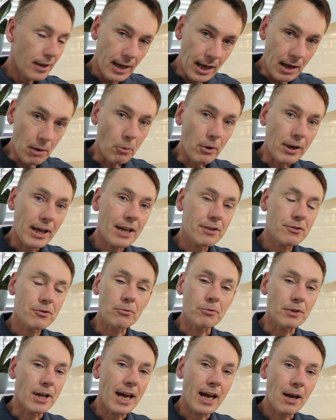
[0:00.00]
it will
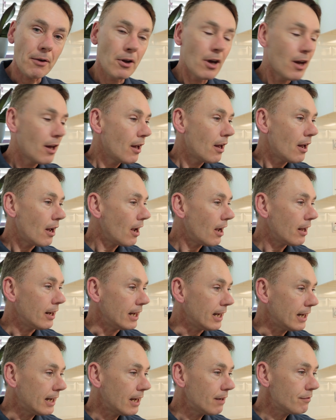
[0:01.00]
cancel down and
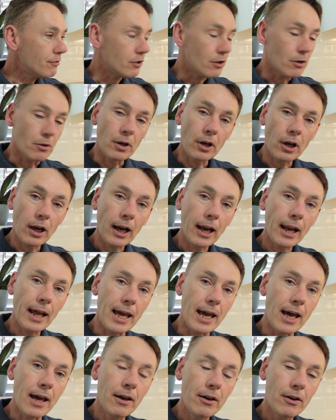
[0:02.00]
it gives you
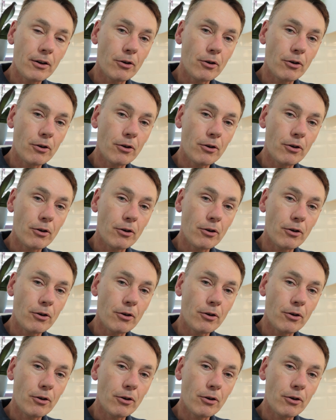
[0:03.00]
clear,